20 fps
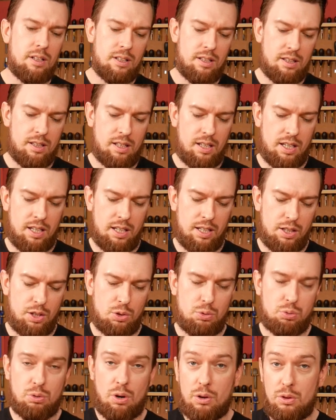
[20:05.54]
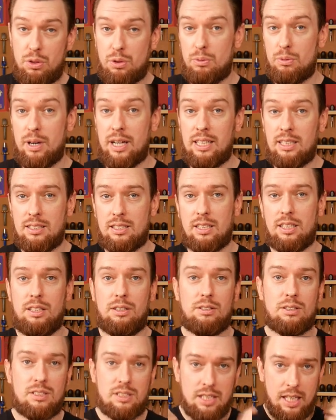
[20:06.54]
the growth rings that
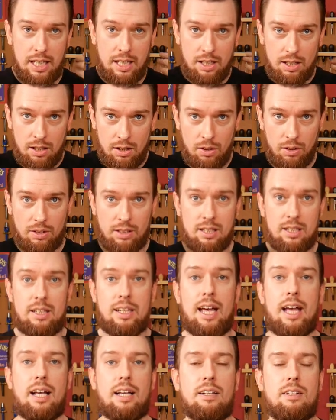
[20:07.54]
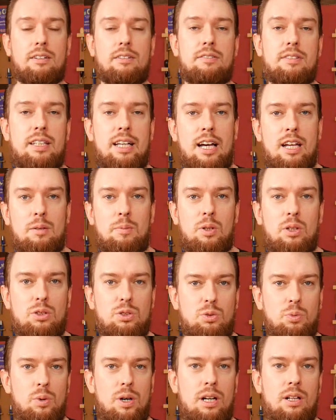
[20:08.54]
you see along the neck of the animal
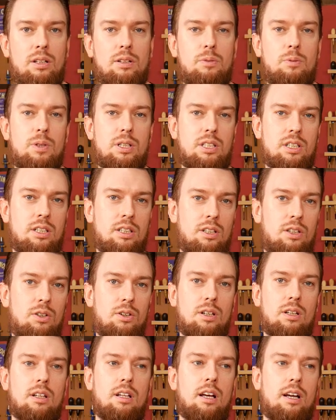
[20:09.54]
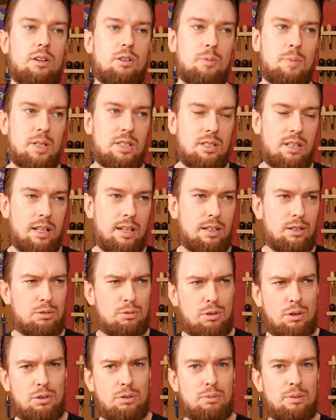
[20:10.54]
as well, which can look like almost like
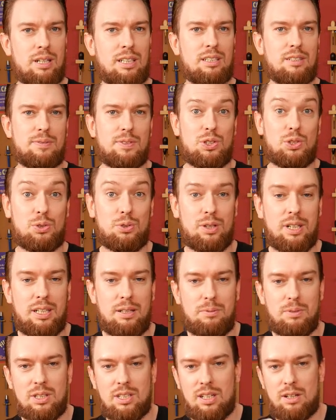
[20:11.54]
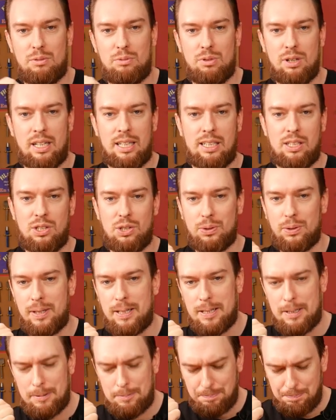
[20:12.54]
growth rings of a tree, which I really
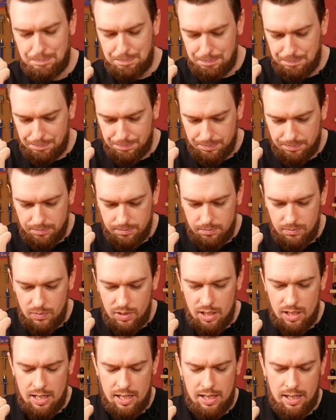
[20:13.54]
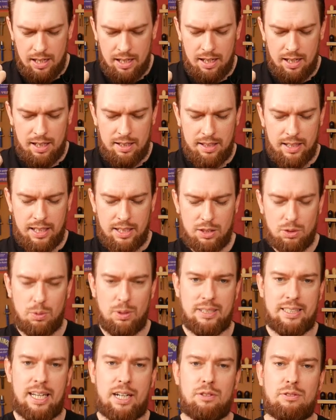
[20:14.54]
enjoy. Uh, I think it's
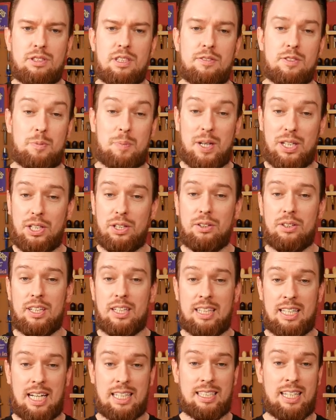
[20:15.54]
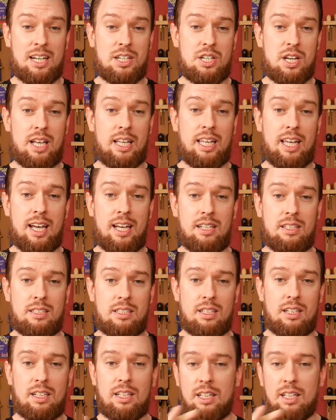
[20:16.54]
quite decorative, especially on an attache case.